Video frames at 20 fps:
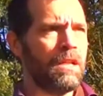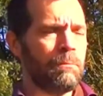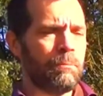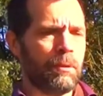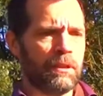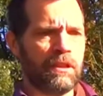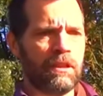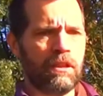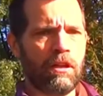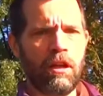
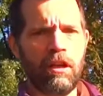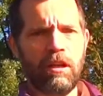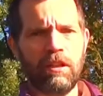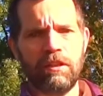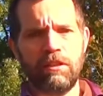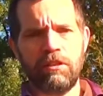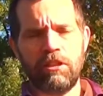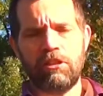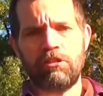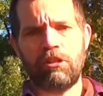But in
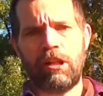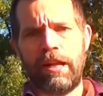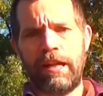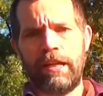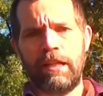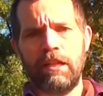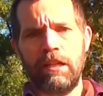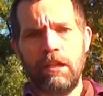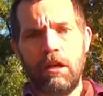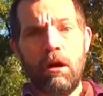Holland, it's
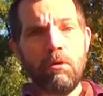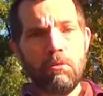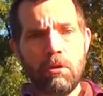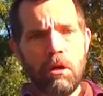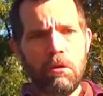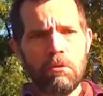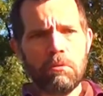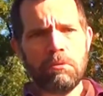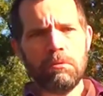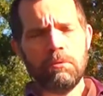like, oh
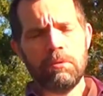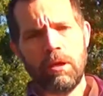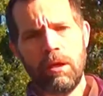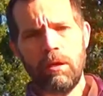no,